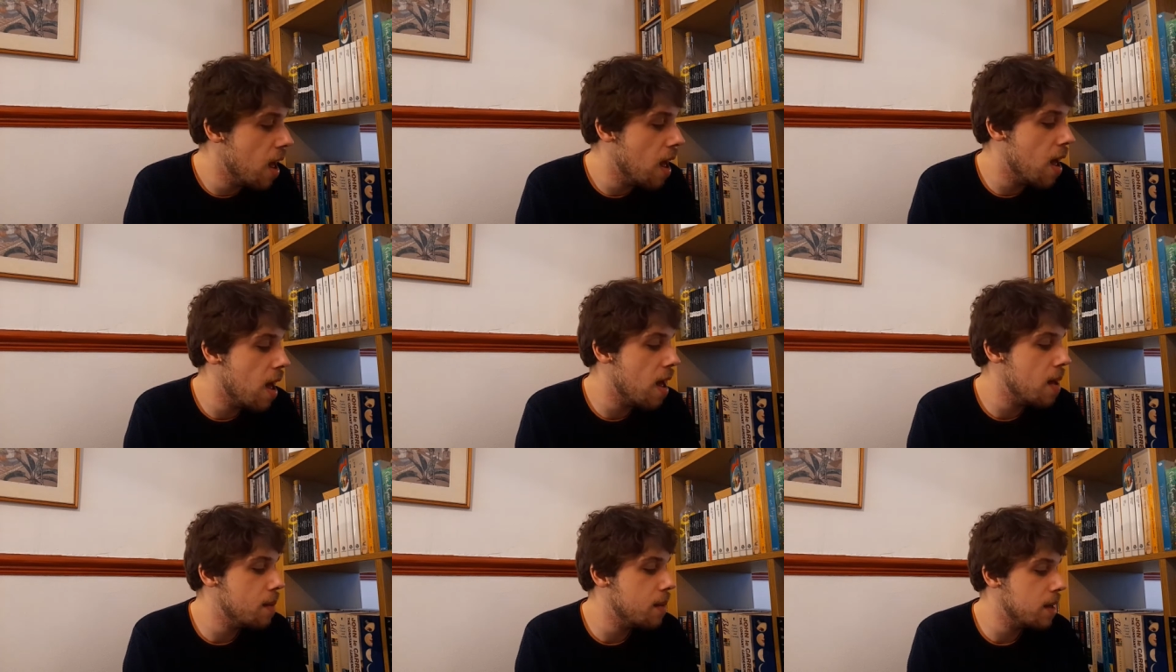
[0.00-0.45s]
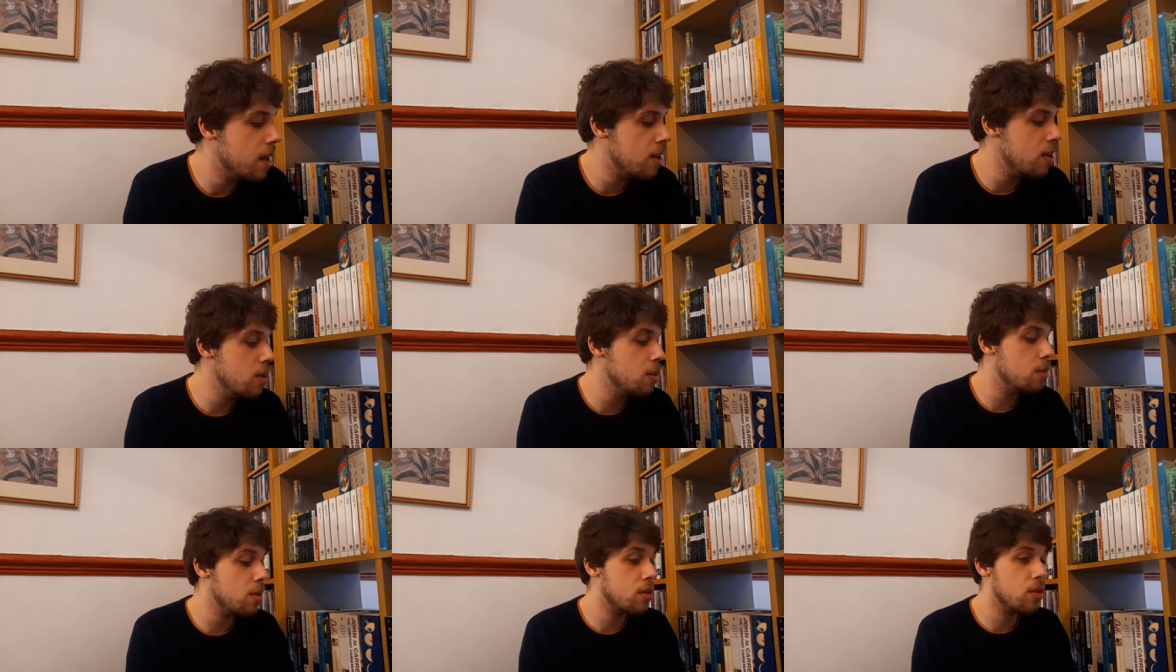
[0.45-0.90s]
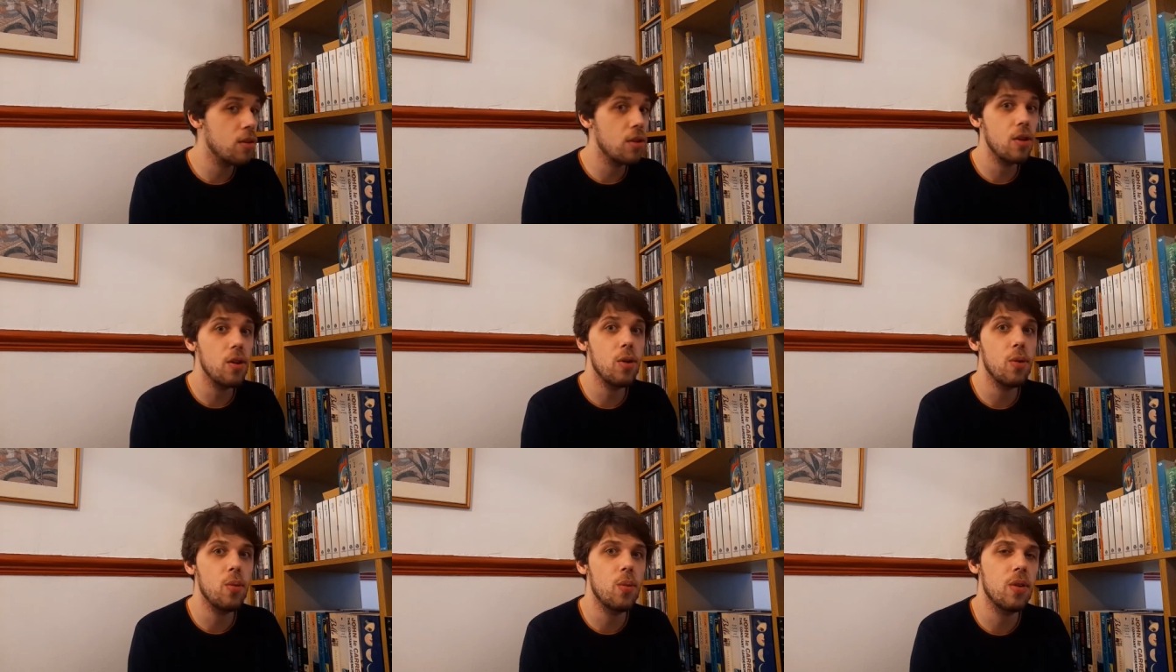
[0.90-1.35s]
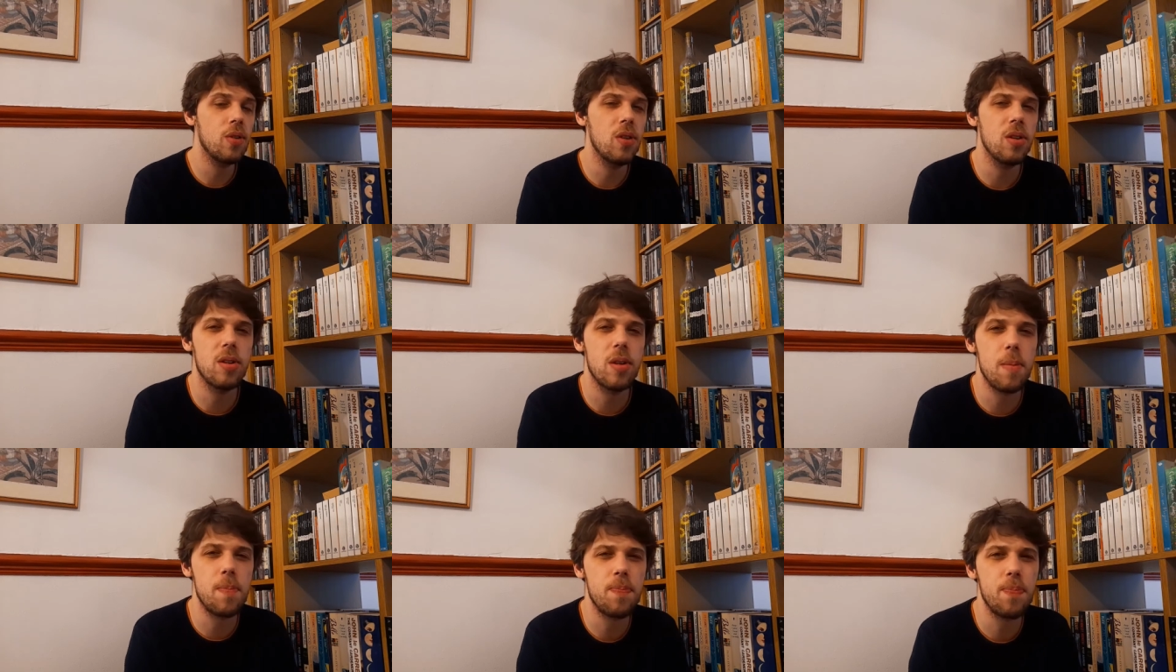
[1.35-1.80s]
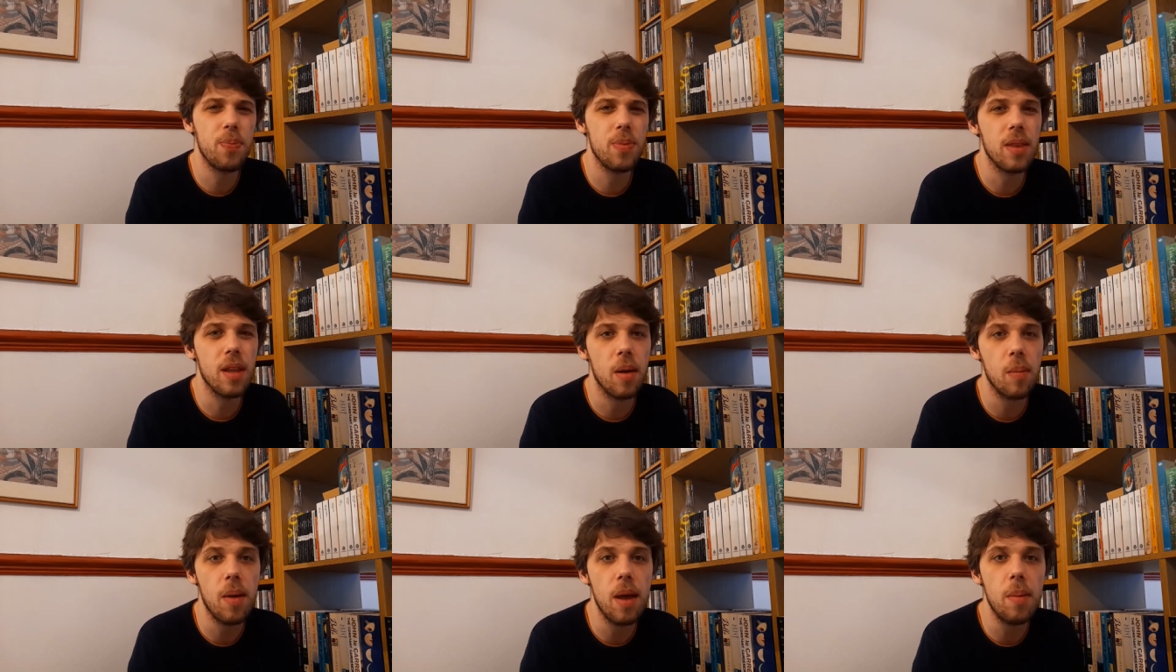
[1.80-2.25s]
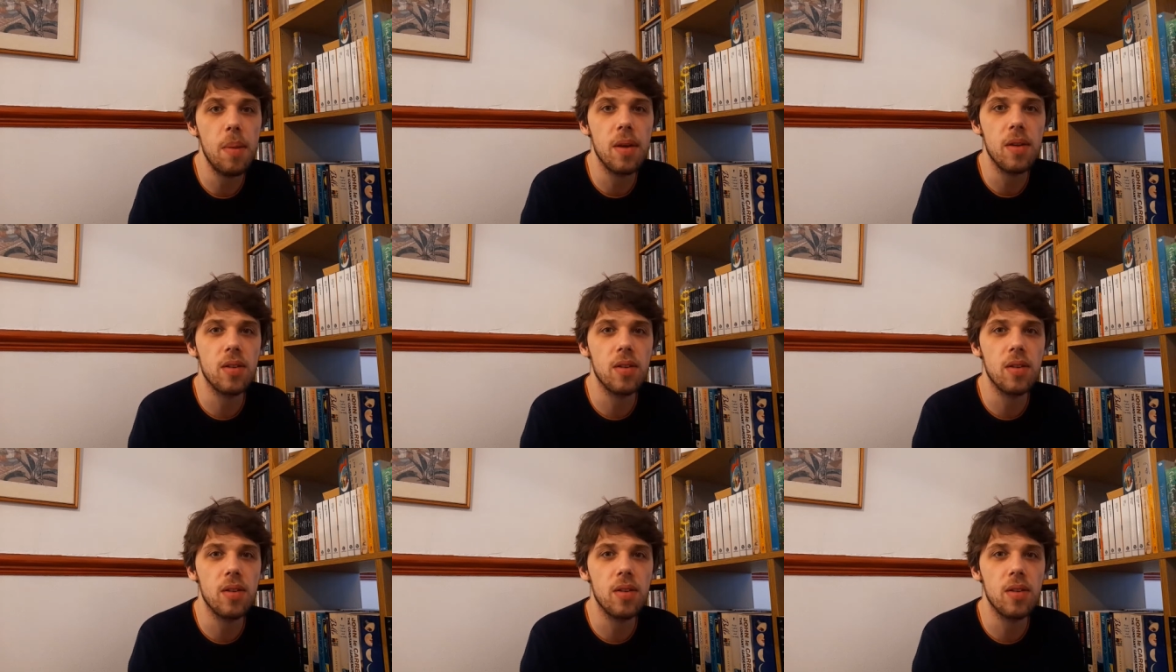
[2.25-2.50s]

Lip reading: And then number two, which is maybe a